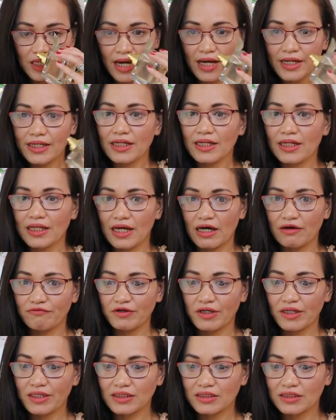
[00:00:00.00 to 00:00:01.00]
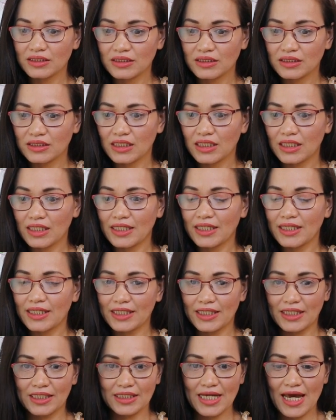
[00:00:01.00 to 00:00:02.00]
I love it.
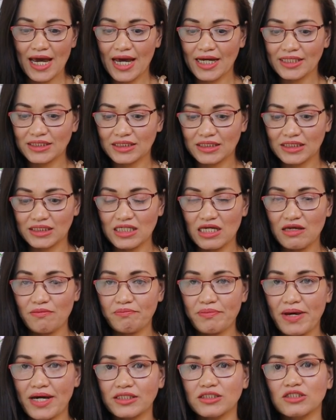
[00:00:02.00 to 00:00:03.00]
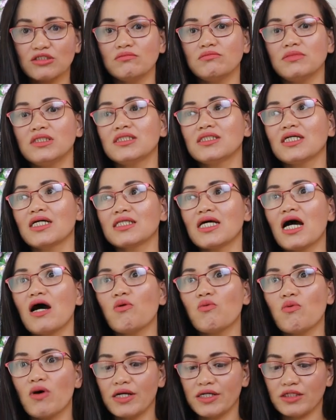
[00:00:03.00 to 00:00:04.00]
It has this impact to me that
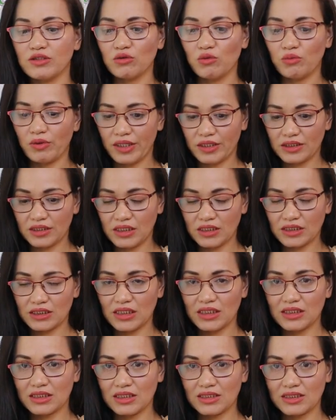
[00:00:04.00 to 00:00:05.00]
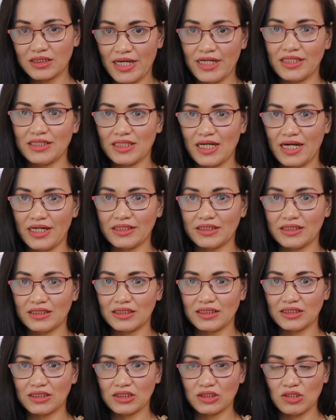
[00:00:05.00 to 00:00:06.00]
I want to wear this in the date night.
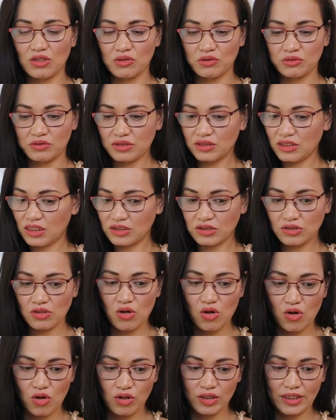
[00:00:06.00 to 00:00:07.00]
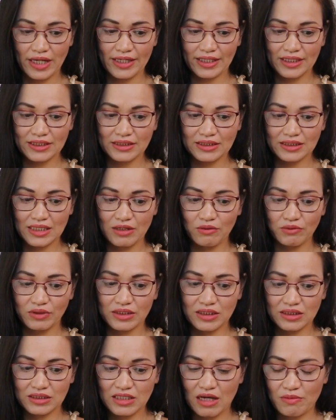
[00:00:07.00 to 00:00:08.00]
So that's all I can say
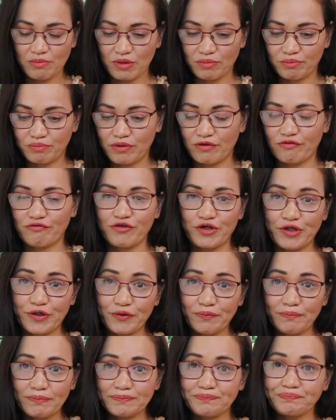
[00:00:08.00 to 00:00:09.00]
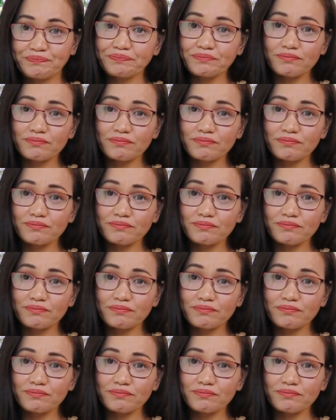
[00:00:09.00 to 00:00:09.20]
with this type of perfume.